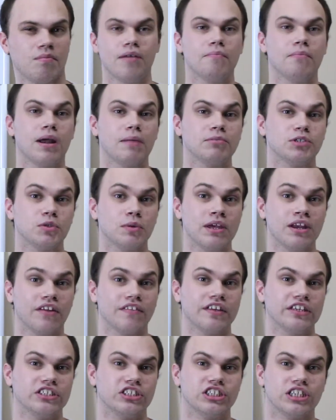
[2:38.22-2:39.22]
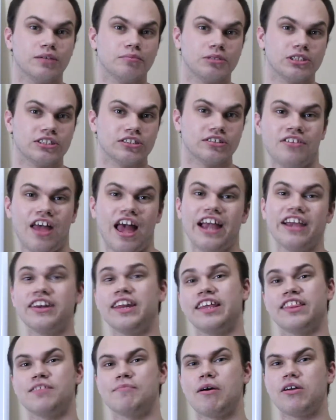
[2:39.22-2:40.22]
But I'm sweet on these chips. I could
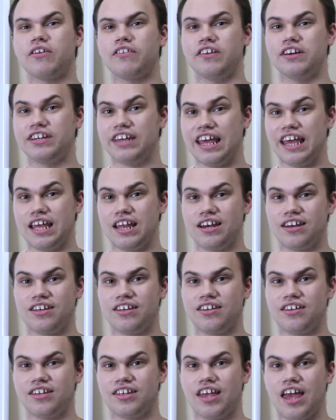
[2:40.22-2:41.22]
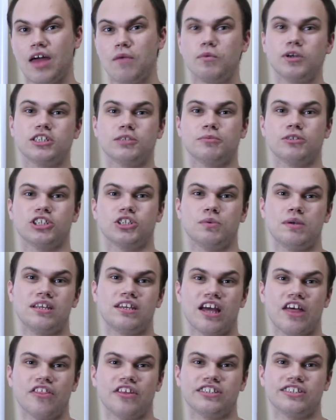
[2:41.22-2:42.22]
take them out on a date and whisper sweet
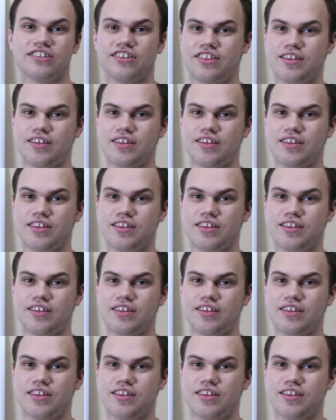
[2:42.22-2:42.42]
nothings to